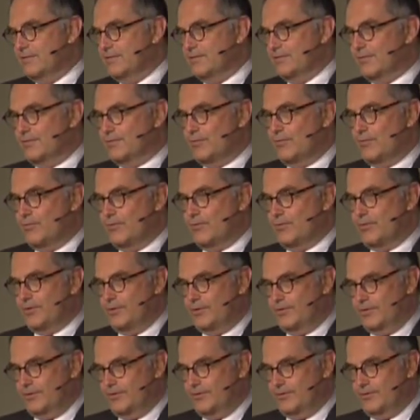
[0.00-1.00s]
in the core
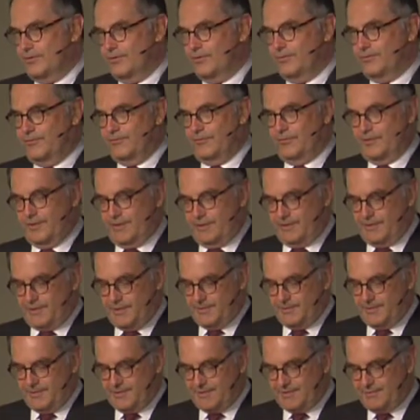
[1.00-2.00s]
of
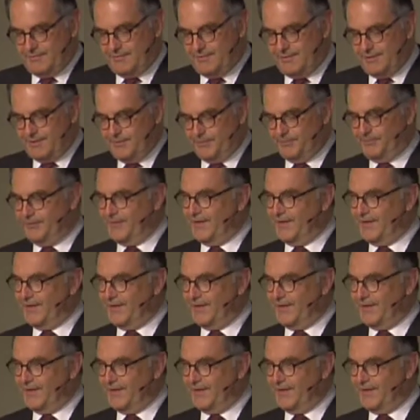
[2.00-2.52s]
Switzerland.